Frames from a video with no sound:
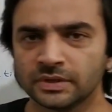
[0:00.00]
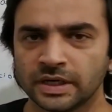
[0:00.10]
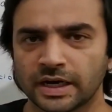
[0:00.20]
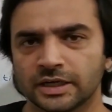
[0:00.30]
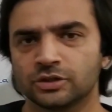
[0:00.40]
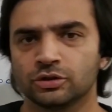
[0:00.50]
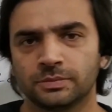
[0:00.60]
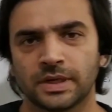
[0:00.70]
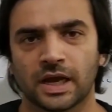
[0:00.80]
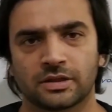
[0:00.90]
and it should
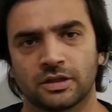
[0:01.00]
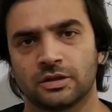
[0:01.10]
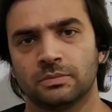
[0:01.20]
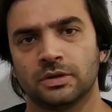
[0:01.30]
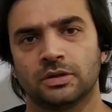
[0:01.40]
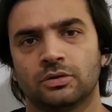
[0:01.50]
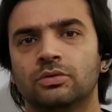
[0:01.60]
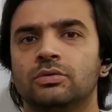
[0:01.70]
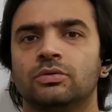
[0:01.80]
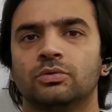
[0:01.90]
be accessible
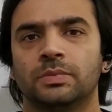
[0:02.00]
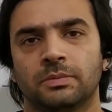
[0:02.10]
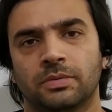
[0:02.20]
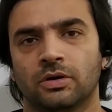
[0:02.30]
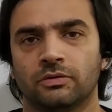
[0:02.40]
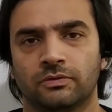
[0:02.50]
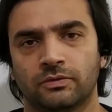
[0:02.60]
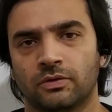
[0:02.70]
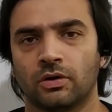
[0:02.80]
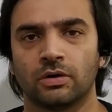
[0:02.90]
to people of
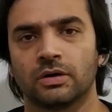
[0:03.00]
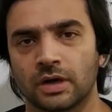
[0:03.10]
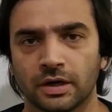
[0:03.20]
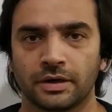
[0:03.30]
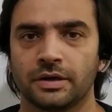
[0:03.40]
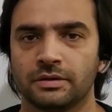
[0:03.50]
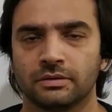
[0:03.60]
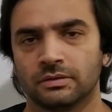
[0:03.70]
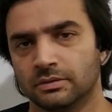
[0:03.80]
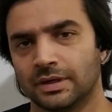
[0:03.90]
all countries.
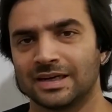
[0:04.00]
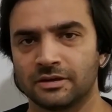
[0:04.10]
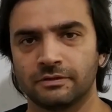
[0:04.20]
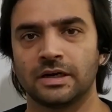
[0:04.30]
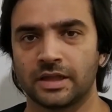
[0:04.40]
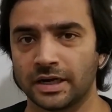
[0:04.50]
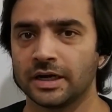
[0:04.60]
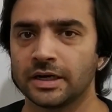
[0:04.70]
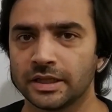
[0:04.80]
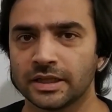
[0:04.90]
At least we'll design
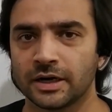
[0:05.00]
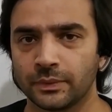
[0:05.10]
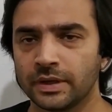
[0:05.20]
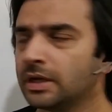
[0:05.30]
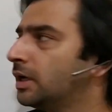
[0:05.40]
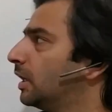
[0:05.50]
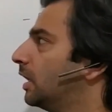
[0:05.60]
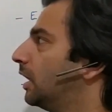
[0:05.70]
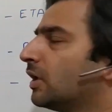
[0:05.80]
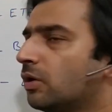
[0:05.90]
it in that way.
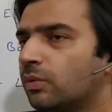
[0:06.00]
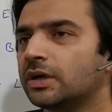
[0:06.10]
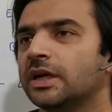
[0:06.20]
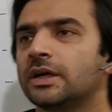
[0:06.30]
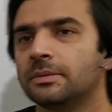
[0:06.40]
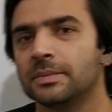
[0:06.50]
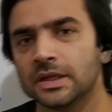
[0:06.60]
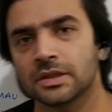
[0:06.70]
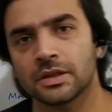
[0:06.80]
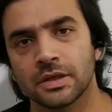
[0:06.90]
What that
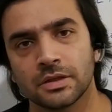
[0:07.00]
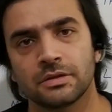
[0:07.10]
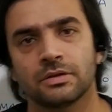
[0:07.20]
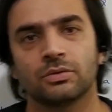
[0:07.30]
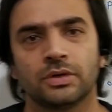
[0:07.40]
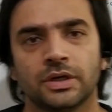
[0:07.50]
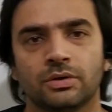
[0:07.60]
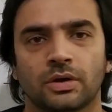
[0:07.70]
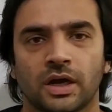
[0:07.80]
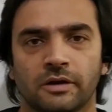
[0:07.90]
means is you need
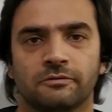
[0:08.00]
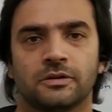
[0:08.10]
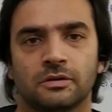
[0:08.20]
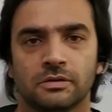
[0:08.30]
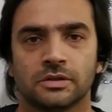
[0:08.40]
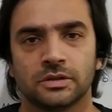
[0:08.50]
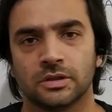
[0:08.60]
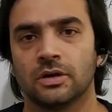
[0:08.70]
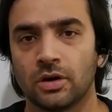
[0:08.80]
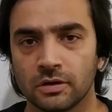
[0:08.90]
to have servers
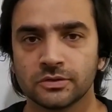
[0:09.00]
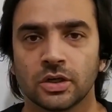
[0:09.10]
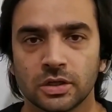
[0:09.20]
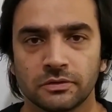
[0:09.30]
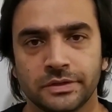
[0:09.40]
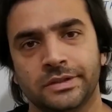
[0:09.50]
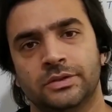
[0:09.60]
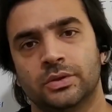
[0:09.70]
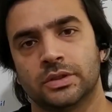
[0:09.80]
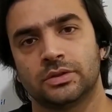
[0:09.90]
in a lot of geographies
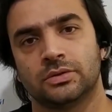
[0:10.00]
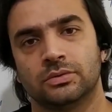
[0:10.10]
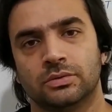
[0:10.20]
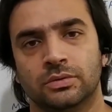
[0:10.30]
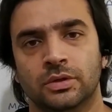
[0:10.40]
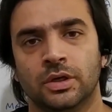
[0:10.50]
so as to